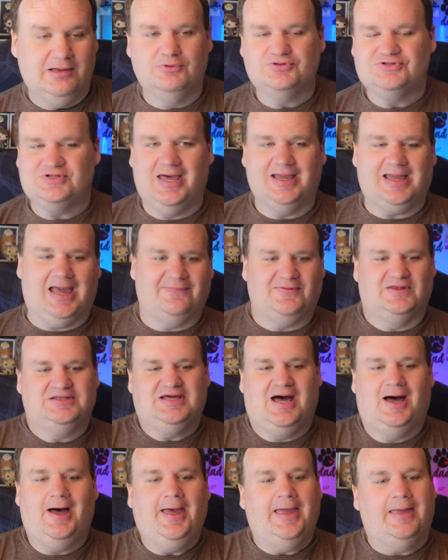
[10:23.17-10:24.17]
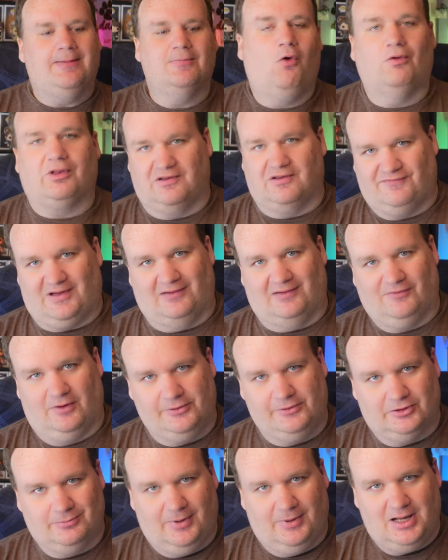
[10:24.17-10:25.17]
It was like at the time only
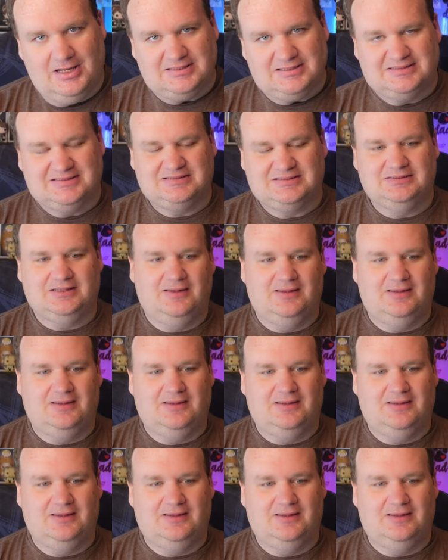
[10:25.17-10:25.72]
500 bucks.